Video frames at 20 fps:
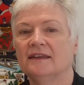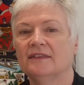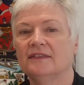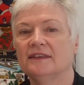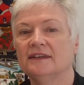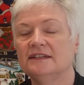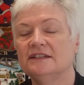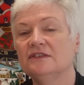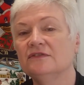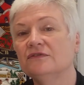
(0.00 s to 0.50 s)

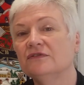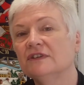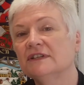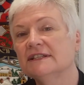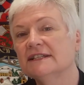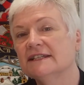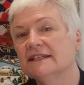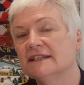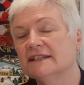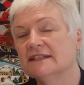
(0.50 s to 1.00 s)
The
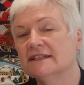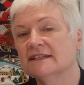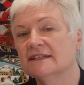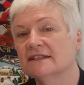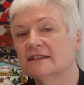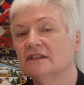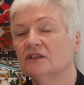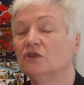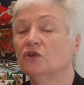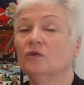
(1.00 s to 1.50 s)
difference
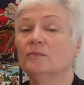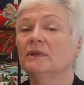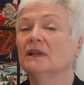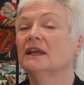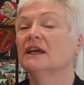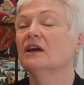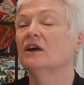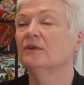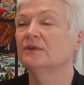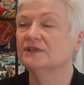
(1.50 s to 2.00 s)
is,
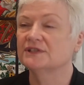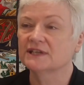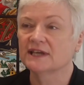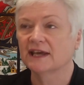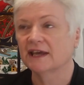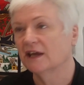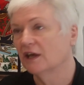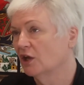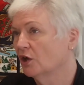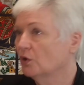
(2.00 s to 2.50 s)
normally I would
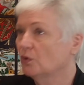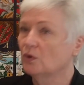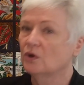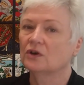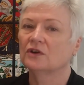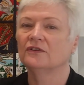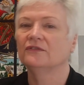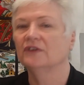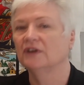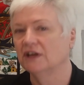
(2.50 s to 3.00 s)
say
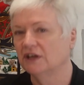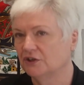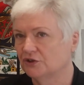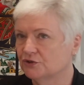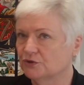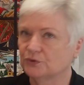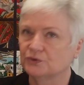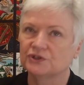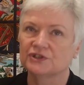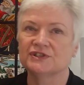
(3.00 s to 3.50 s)
1/4 of an
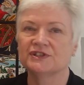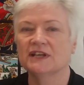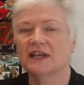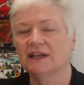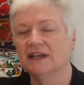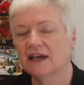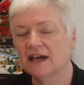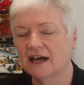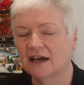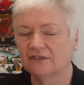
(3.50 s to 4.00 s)
inch or just
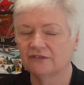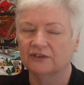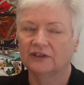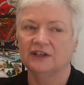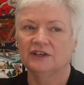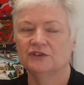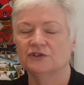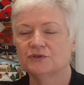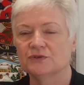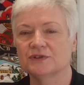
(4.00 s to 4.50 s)
under 1/2 an
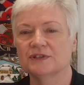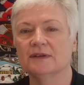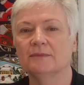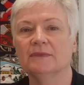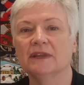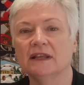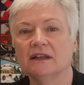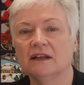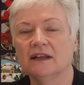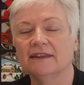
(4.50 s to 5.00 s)
inch or
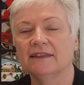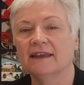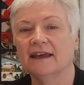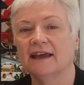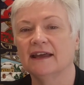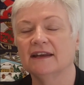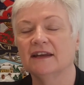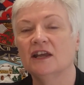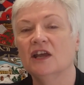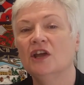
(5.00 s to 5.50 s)
something like
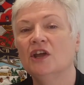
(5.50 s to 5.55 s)
that.